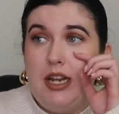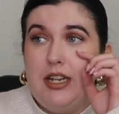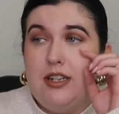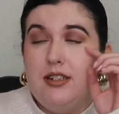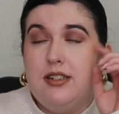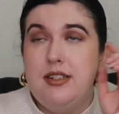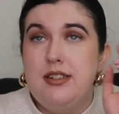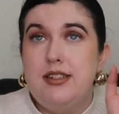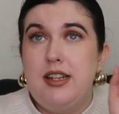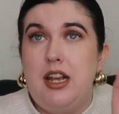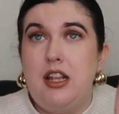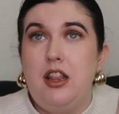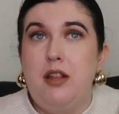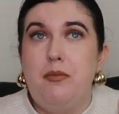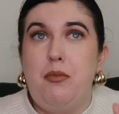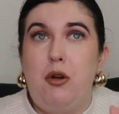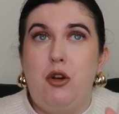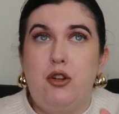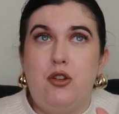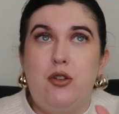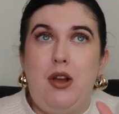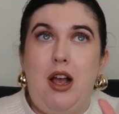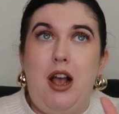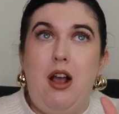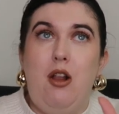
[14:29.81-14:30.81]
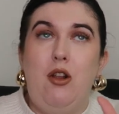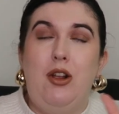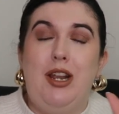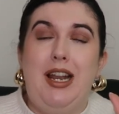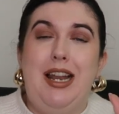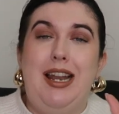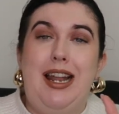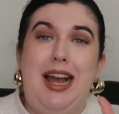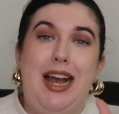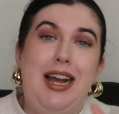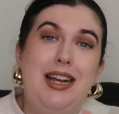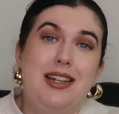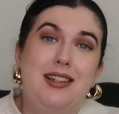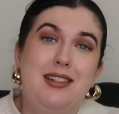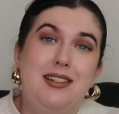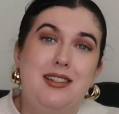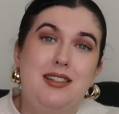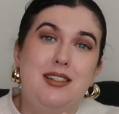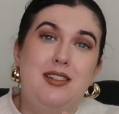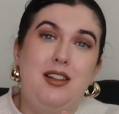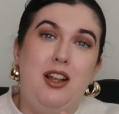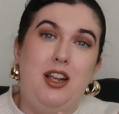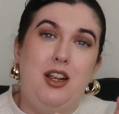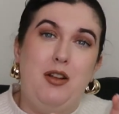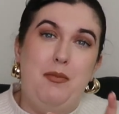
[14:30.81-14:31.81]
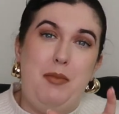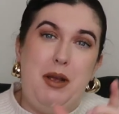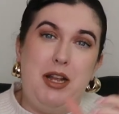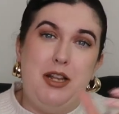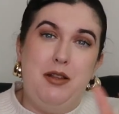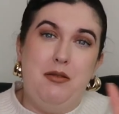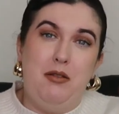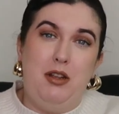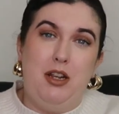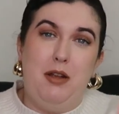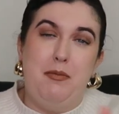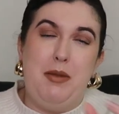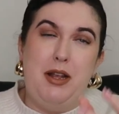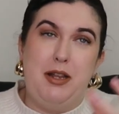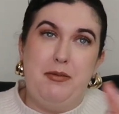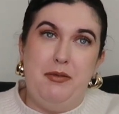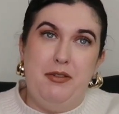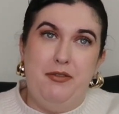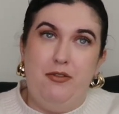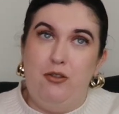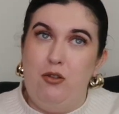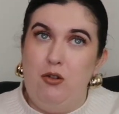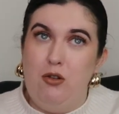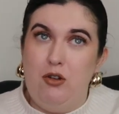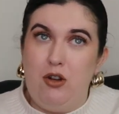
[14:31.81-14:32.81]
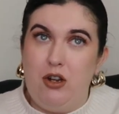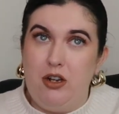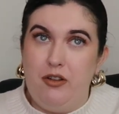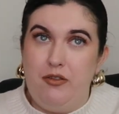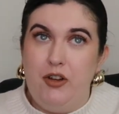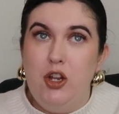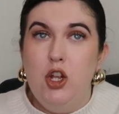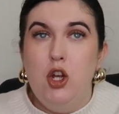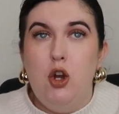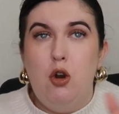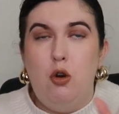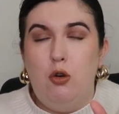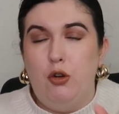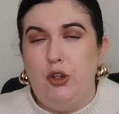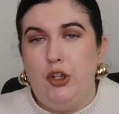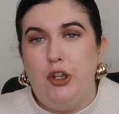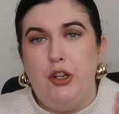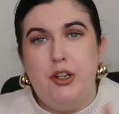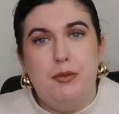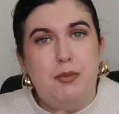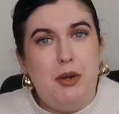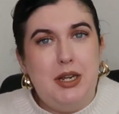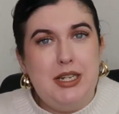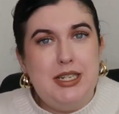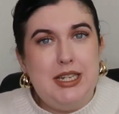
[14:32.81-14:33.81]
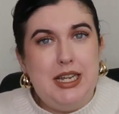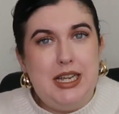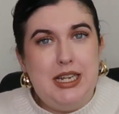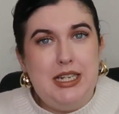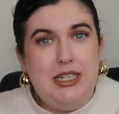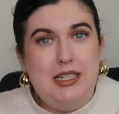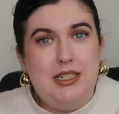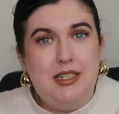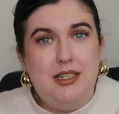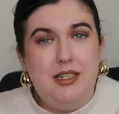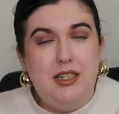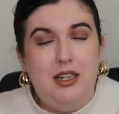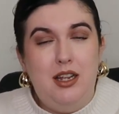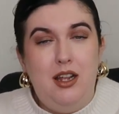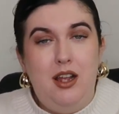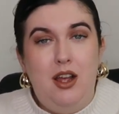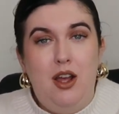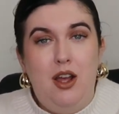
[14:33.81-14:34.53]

It doesn't say on the bottle how long it lasts, like a best before kind of, or use by date.